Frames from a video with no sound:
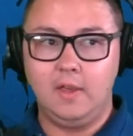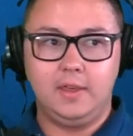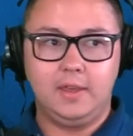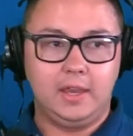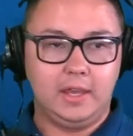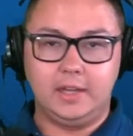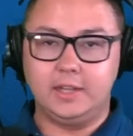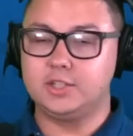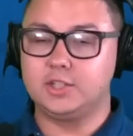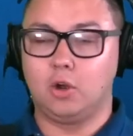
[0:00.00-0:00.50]

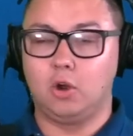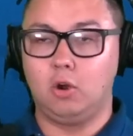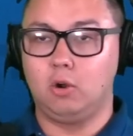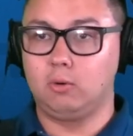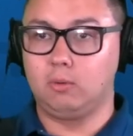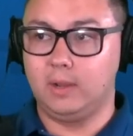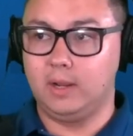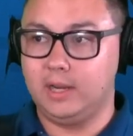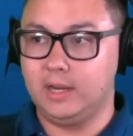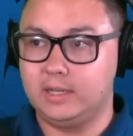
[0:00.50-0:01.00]
and he's
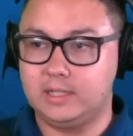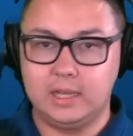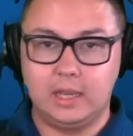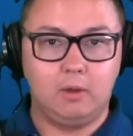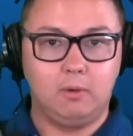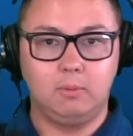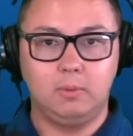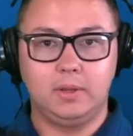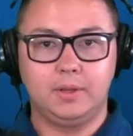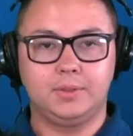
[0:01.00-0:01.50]
already
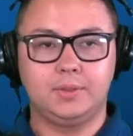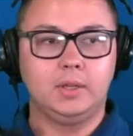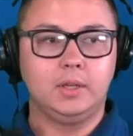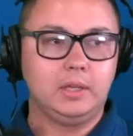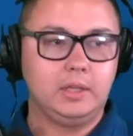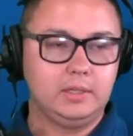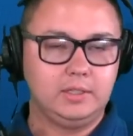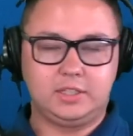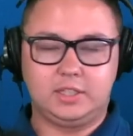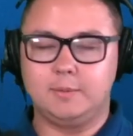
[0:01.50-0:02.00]
dealt with
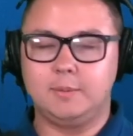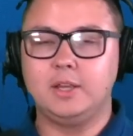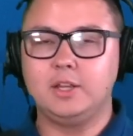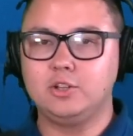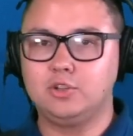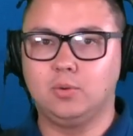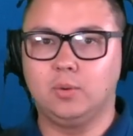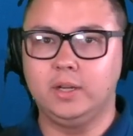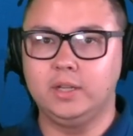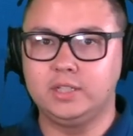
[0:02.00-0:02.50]
some
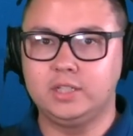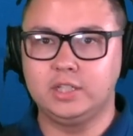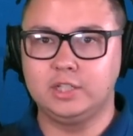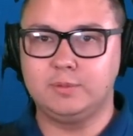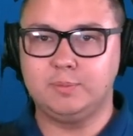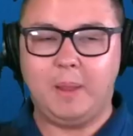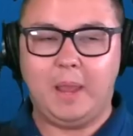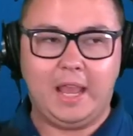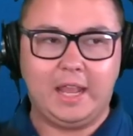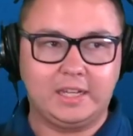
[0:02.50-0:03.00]
injuries this
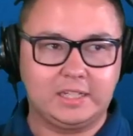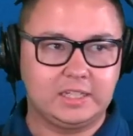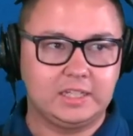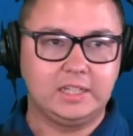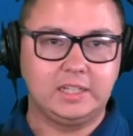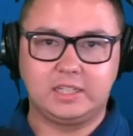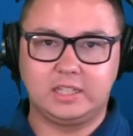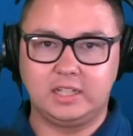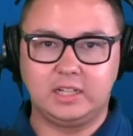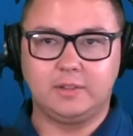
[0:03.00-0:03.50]
past
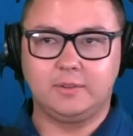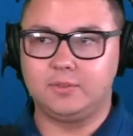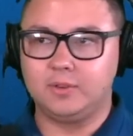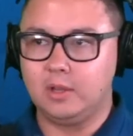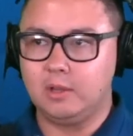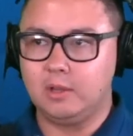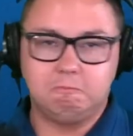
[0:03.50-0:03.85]
season of